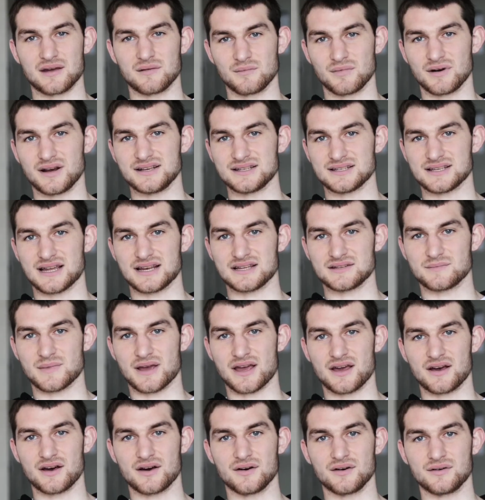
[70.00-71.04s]
of embraced that as
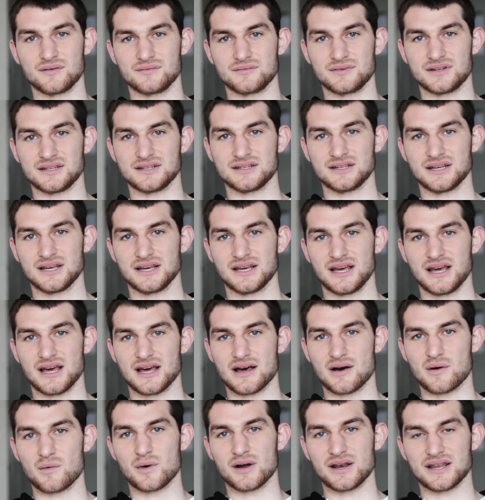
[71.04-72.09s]
my own,
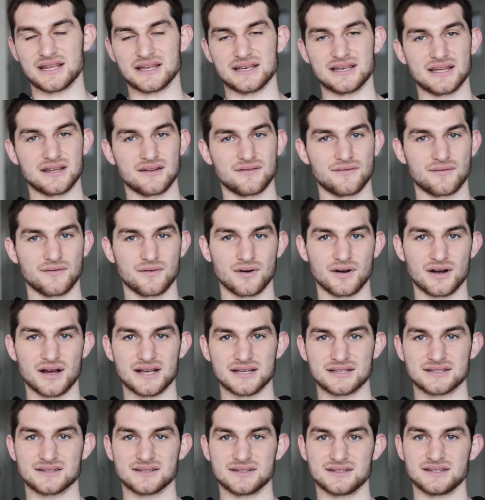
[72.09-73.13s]
and what he did for
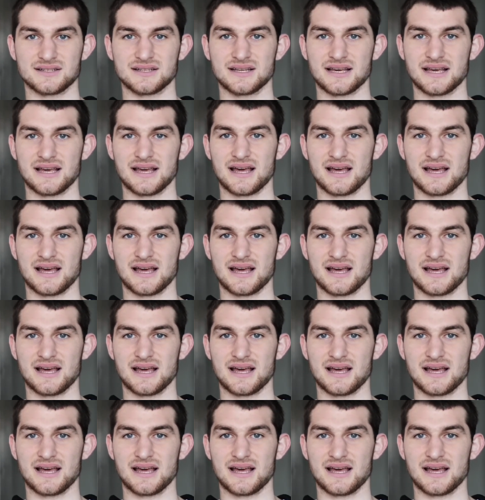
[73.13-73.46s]
us, and